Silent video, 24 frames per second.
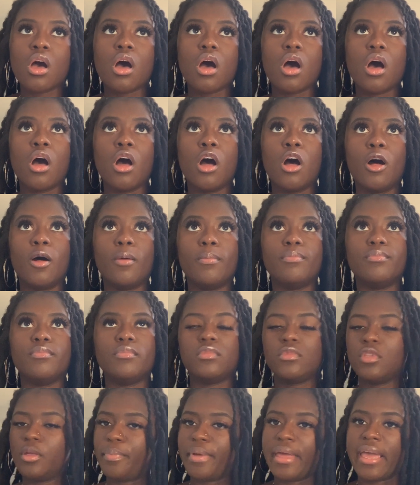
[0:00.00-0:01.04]

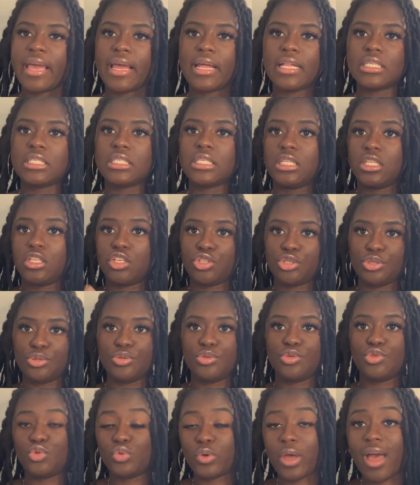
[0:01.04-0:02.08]
The pants and the
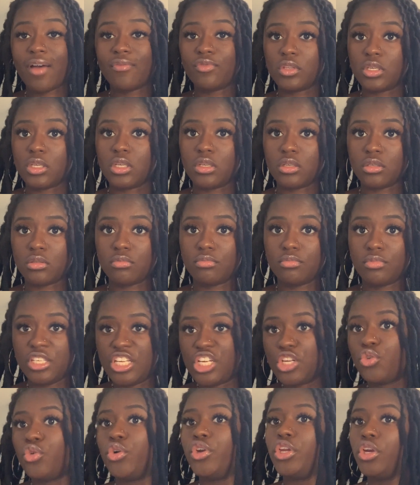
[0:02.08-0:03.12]
shoes you have to
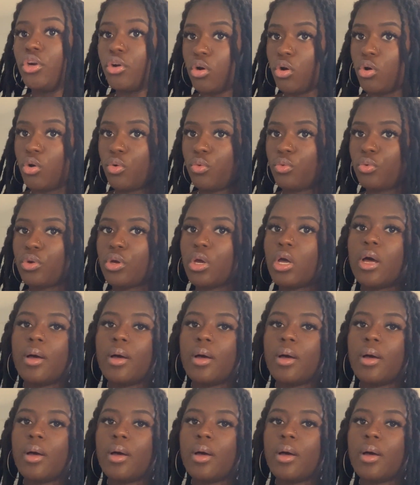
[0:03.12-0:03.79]
get on your own.